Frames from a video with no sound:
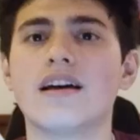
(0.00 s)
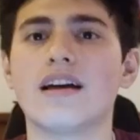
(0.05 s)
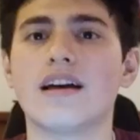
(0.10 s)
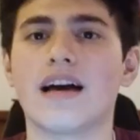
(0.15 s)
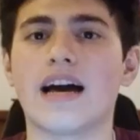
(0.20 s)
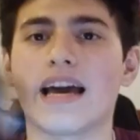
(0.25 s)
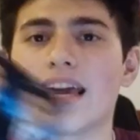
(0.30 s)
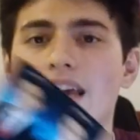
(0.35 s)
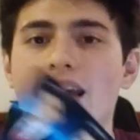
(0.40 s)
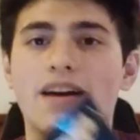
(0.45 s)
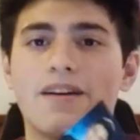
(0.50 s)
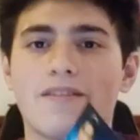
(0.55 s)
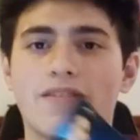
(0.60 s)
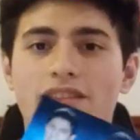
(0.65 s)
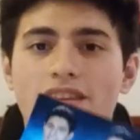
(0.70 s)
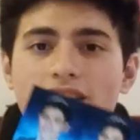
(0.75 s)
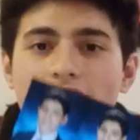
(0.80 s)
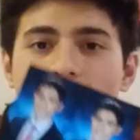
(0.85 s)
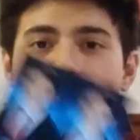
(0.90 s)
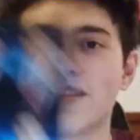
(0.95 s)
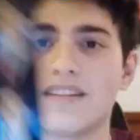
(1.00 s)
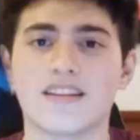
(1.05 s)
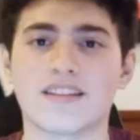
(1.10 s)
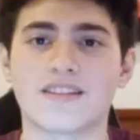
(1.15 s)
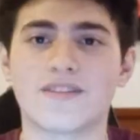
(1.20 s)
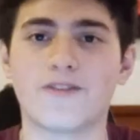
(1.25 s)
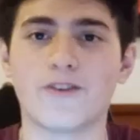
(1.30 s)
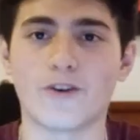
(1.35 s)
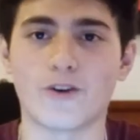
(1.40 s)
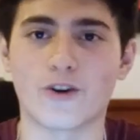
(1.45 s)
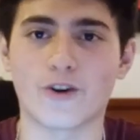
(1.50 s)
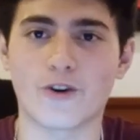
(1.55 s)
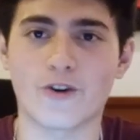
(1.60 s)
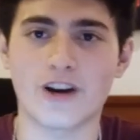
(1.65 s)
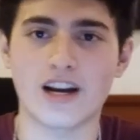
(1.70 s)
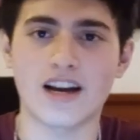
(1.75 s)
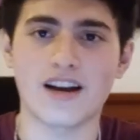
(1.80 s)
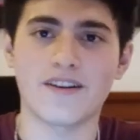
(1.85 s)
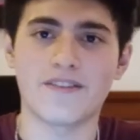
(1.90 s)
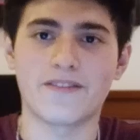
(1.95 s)
I have this
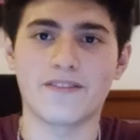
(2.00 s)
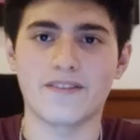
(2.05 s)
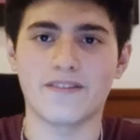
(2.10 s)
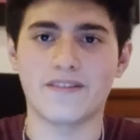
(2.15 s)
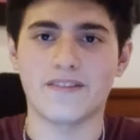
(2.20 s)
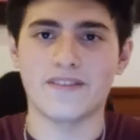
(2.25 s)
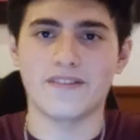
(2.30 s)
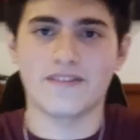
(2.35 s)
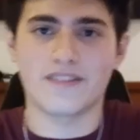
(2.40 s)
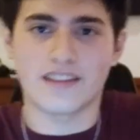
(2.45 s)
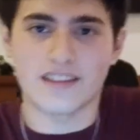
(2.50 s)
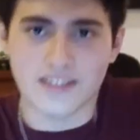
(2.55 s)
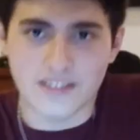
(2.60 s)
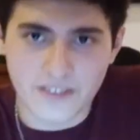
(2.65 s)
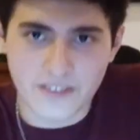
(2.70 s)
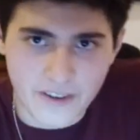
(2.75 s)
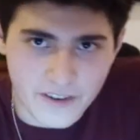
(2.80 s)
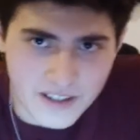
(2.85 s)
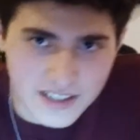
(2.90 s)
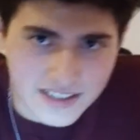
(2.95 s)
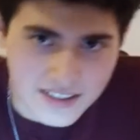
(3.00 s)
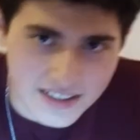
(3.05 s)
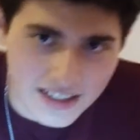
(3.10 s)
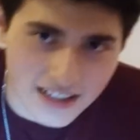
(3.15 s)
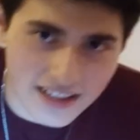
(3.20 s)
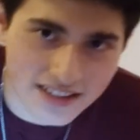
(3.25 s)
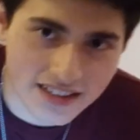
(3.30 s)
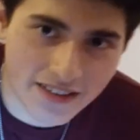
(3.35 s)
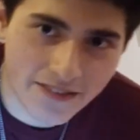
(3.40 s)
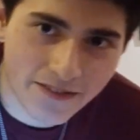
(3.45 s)
photograph, this very sexy